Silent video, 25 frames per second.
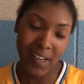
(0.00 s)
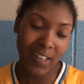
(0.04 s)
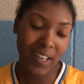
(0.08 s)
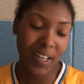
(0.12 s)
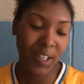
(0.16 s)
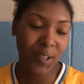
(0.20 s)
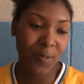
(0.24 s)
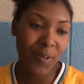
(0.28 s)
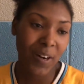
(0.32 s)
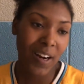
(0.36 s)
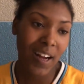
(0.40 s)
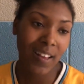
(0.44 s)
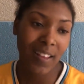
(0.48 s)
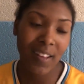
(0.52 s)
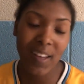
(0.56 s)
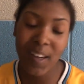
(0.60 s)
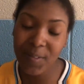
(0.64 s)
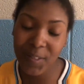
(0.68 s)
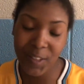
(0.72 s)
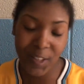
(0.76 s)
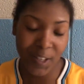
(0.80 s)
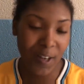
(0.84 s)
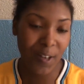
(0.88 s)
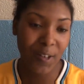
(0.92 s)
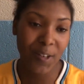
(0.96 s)
That's what I love
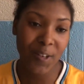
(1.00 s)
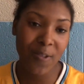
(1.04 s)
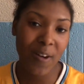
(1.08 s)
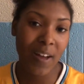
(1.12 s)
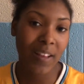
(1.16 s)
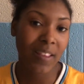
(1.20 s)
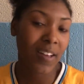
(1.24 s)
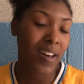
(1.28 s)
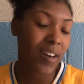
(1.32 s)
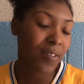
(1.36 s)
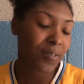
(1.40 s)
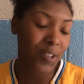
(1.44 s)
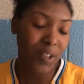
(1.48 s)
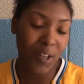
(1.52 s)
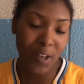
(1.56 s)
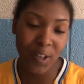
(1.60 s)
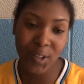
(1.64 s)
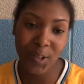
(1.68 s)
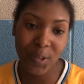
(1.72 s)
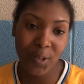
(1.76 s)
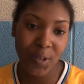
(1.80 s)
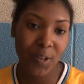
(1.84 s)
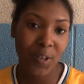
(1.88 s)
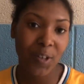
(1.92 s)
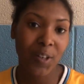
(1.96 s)
to go do. I love to go
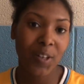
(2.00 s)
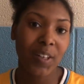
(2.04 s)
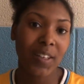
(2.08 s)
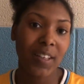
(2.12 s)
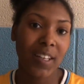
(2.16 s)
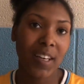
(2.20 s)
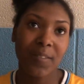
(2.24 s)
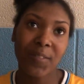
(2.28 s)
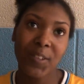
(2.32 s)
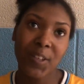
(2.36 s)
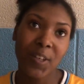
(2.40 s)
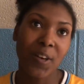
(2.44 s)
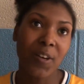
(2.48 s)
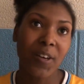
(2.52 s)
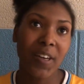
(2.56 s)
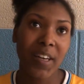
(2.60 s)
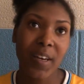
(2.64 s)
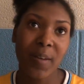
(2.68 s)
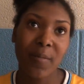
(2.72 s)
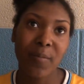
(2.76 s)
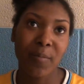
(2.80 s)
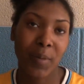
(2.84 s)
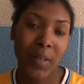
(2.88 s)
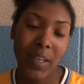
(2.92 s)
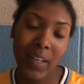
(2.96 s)
score. I love to go
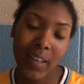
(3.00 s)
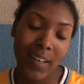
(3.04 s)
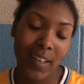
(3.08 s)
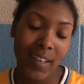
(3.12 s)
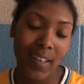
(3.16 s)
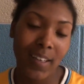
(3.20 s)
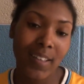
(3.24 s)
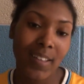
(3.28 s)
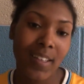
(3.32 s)
get buckets.